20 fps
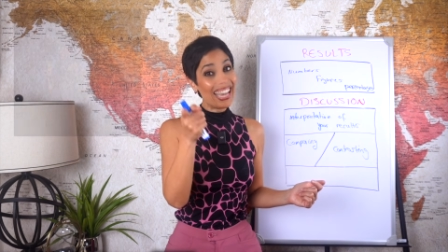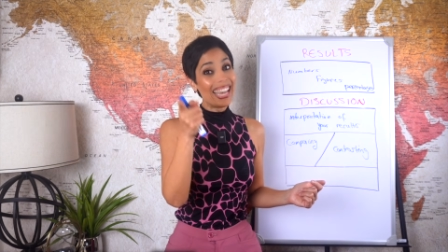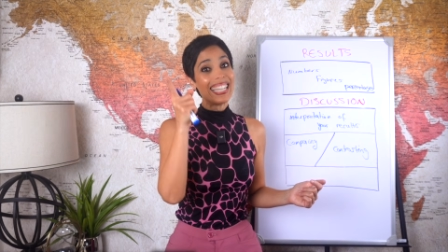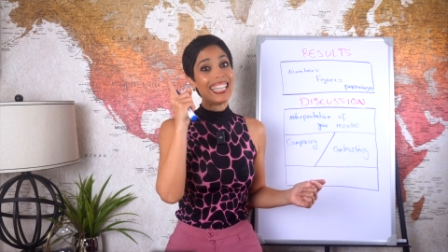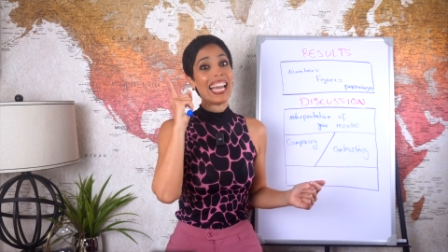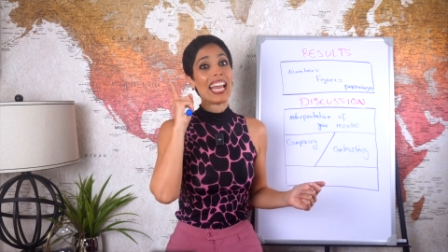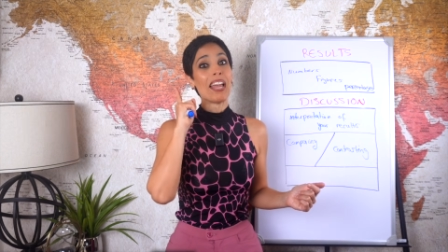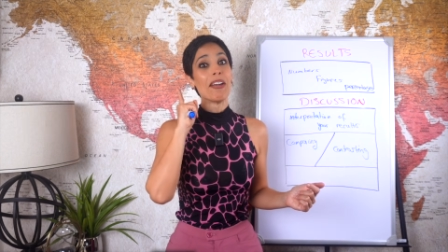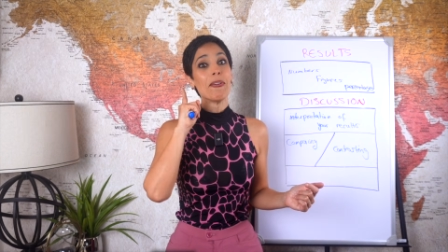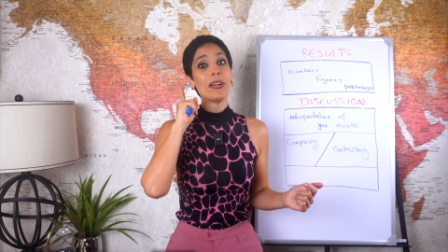
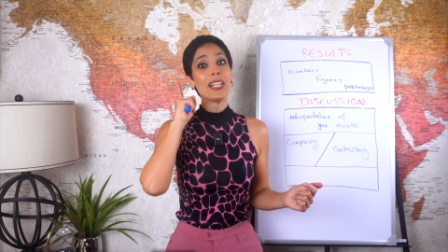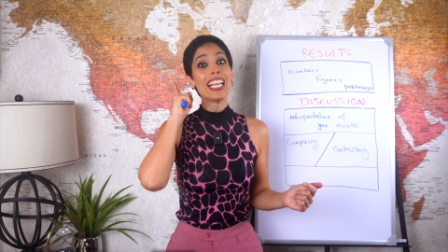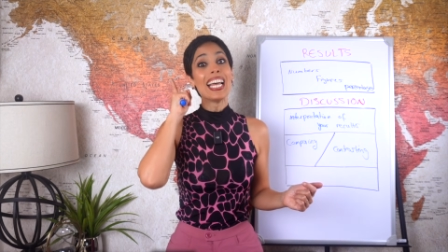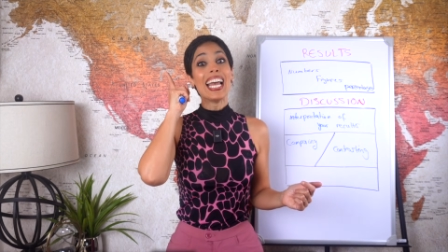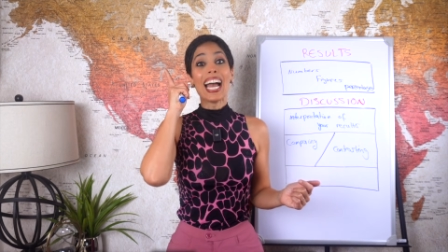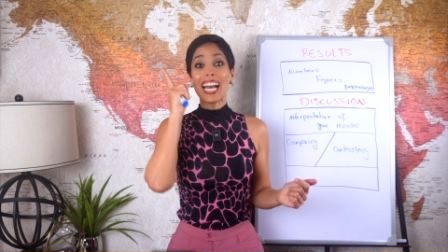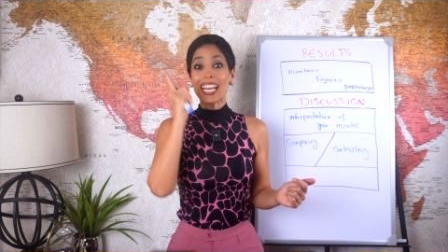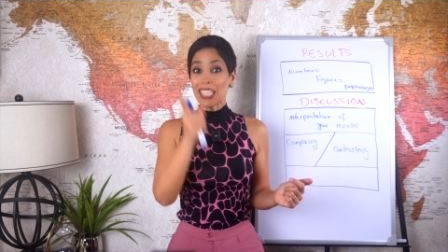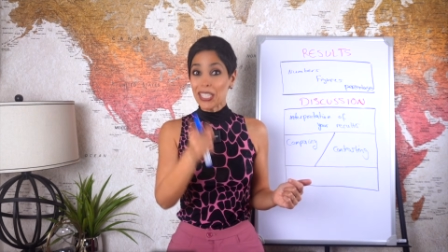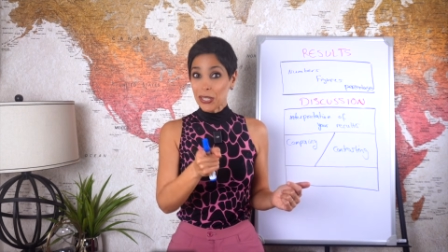They will
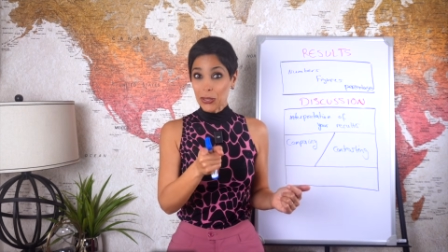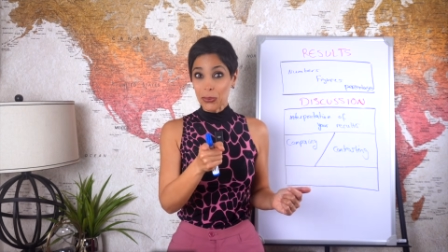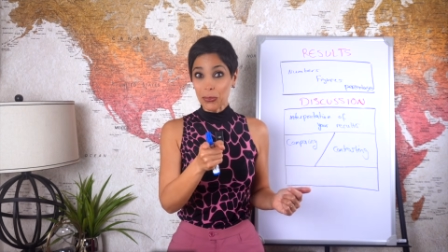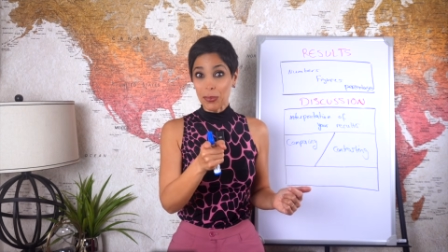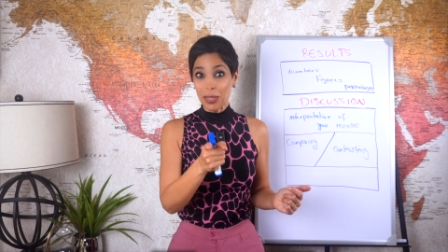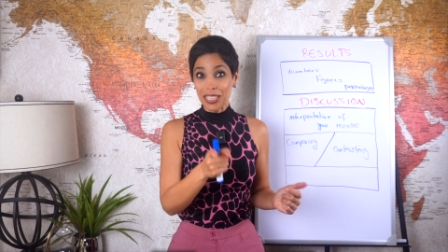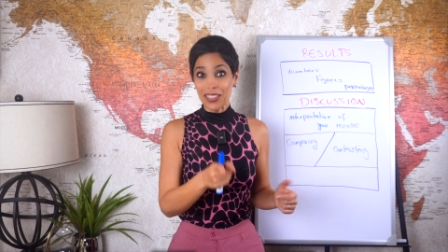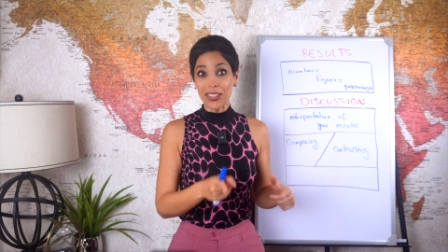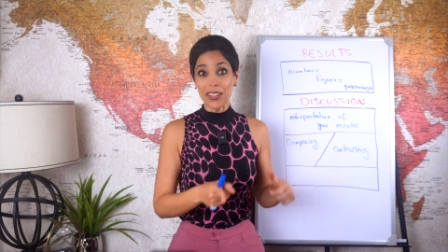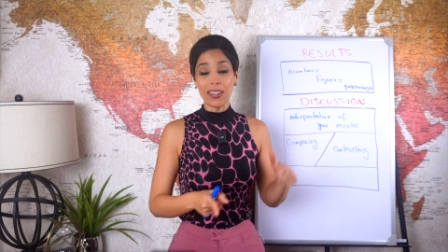assume
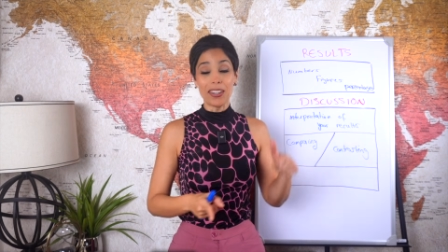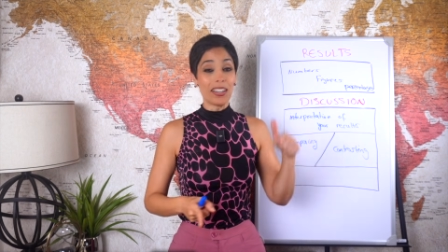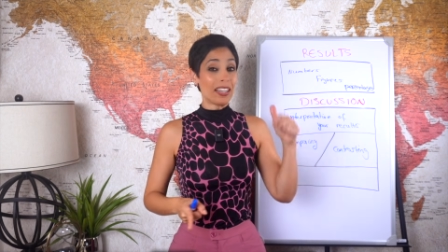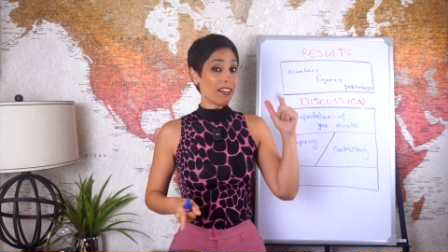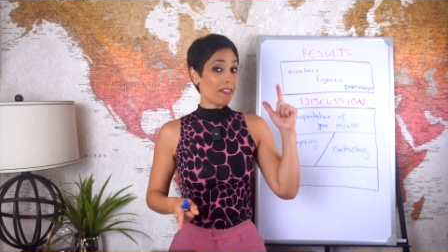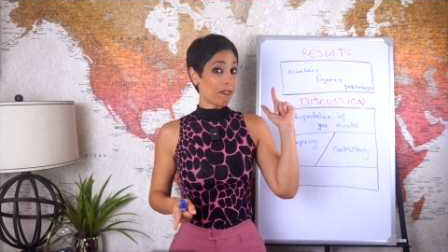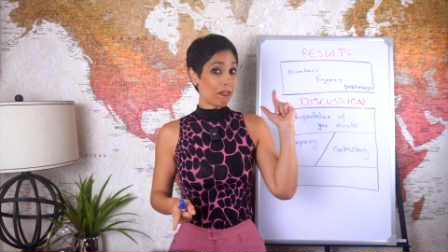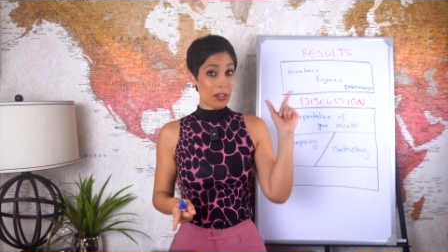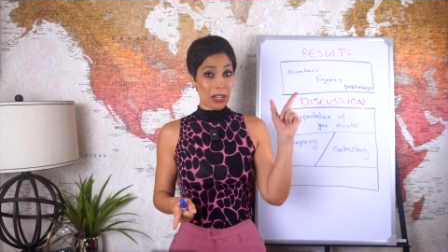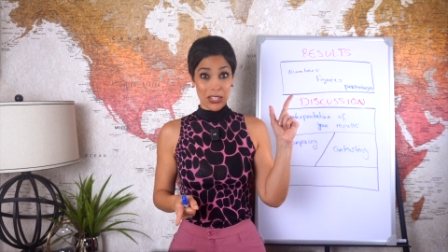either,
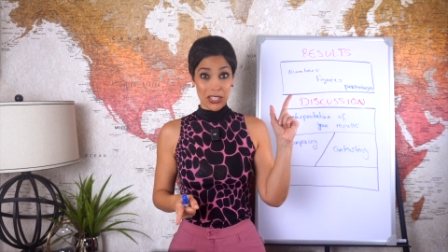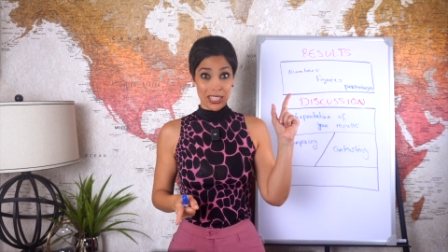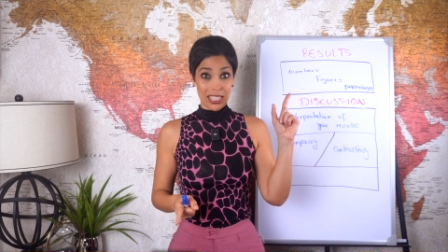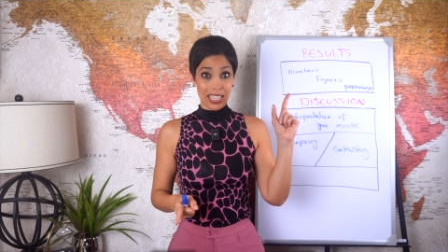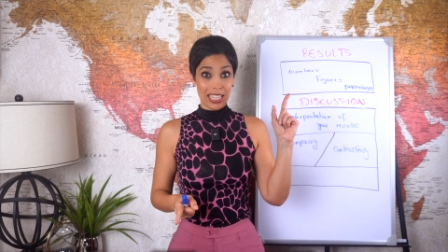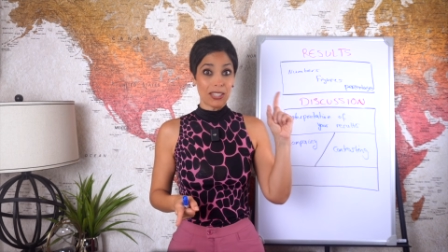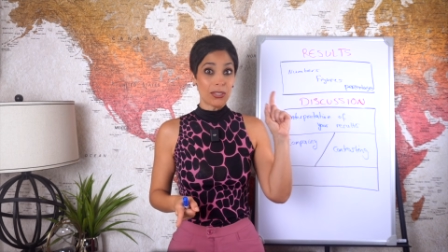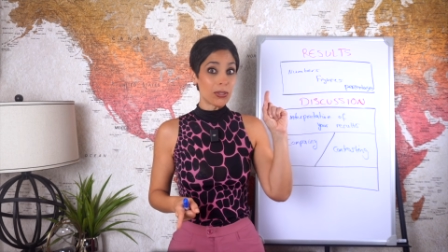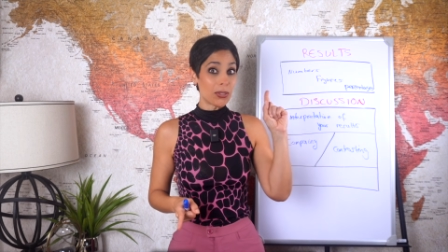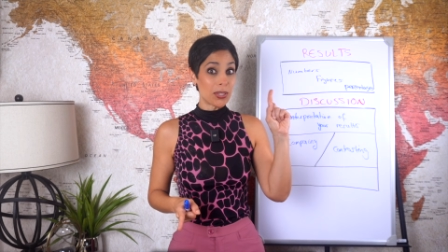first,
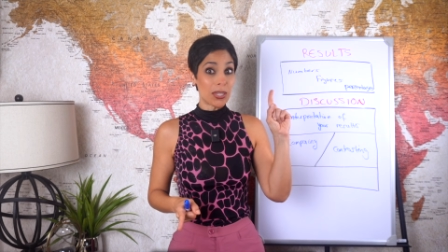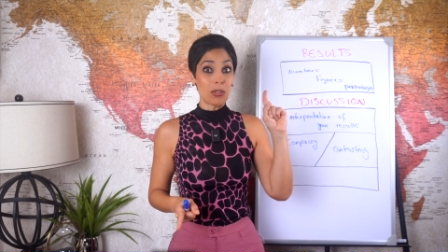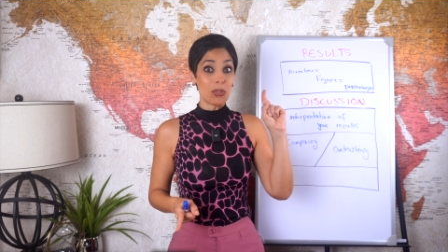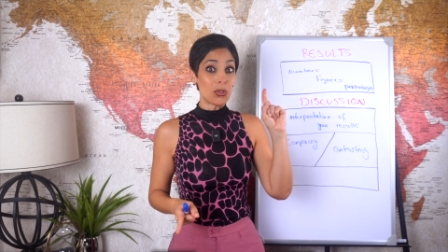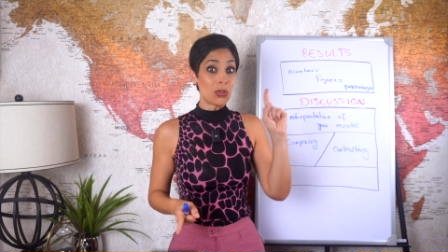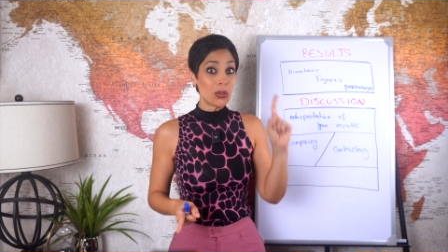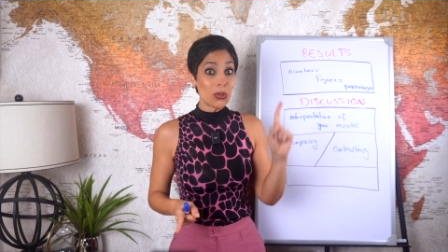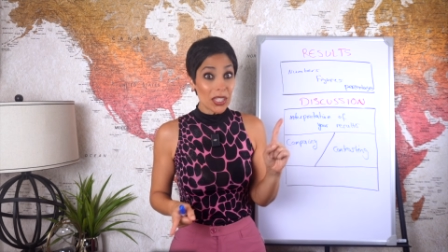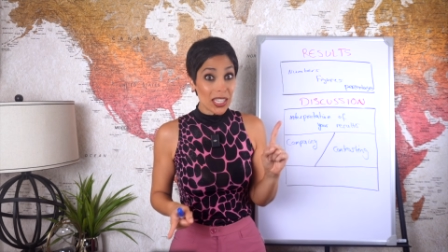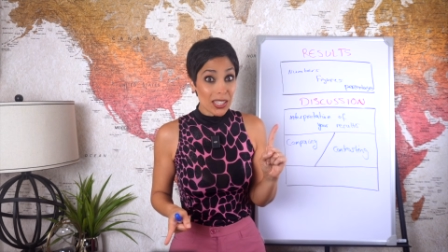you
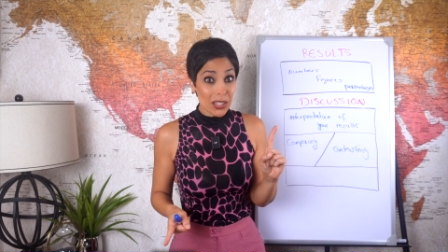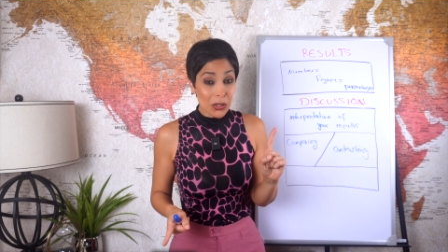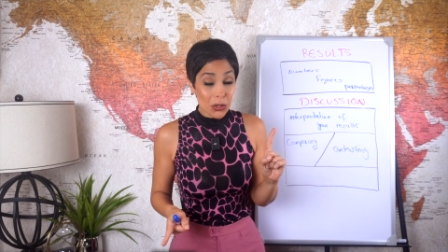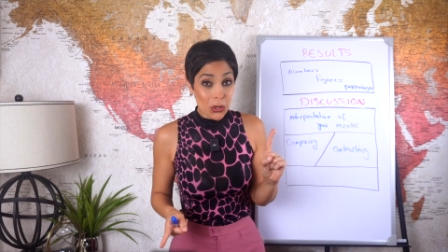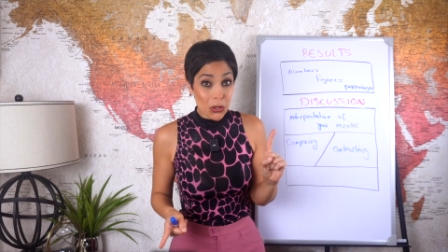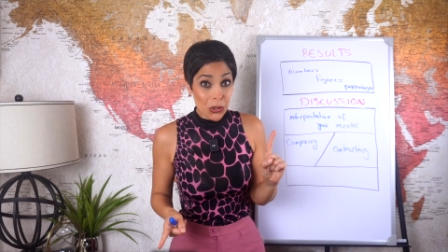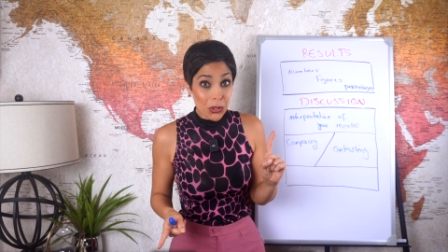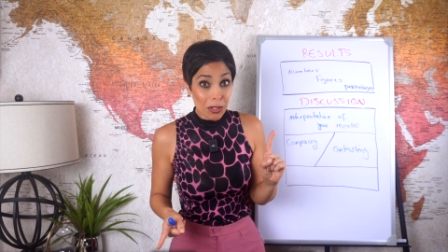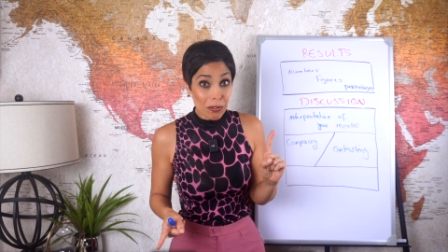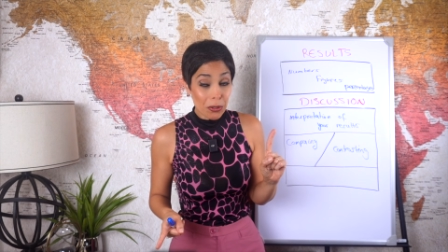didn't do the
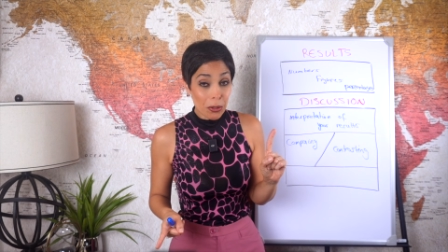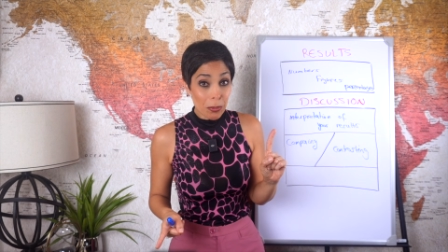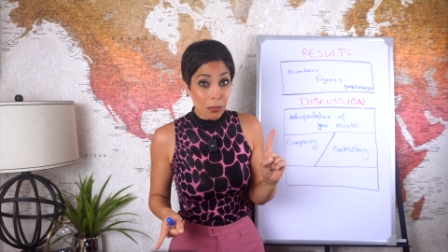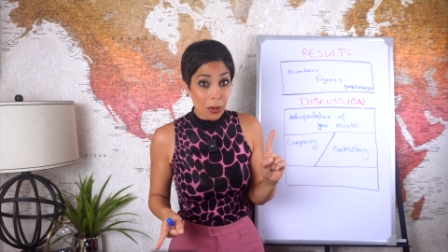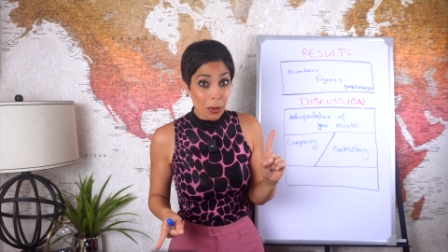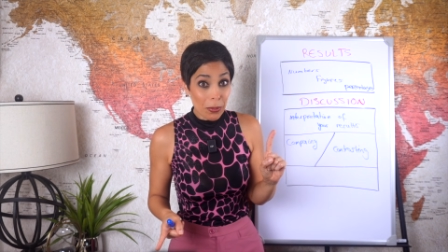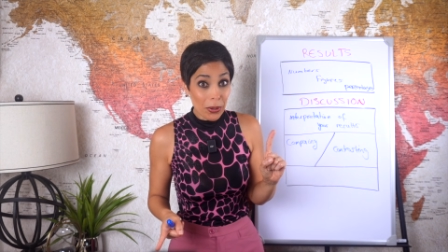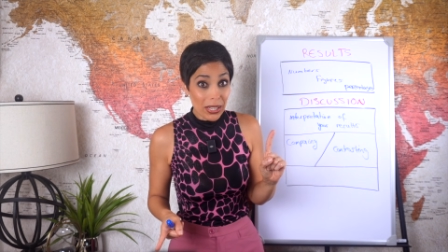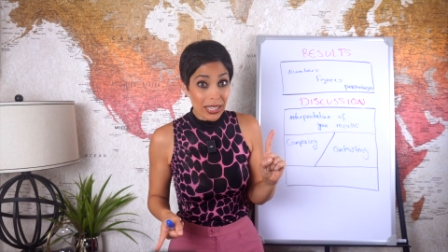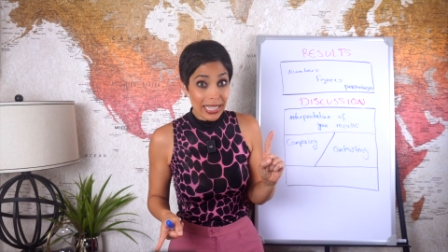literature review
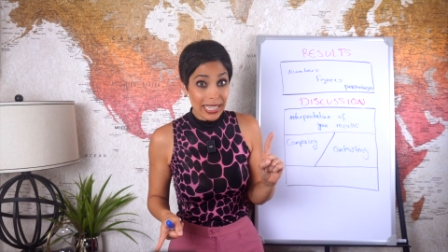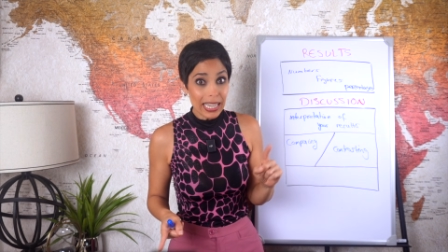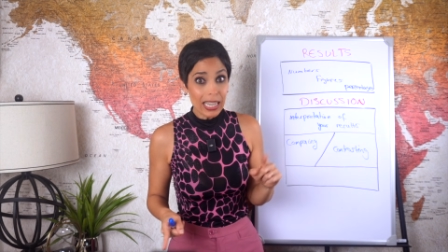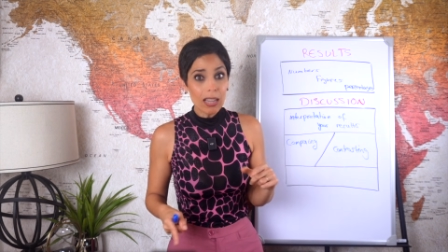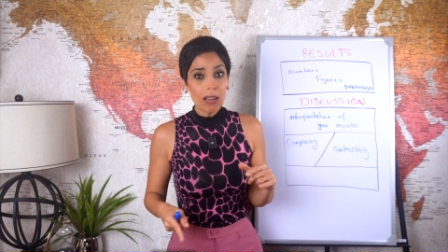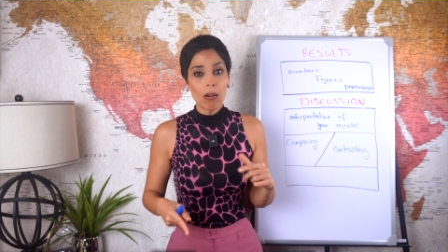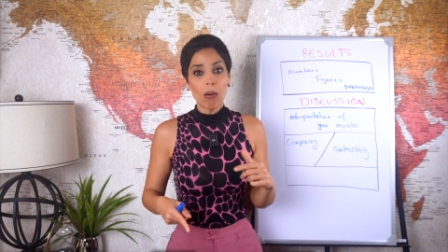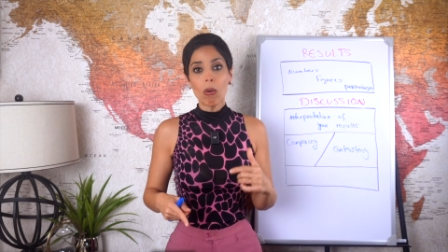properly,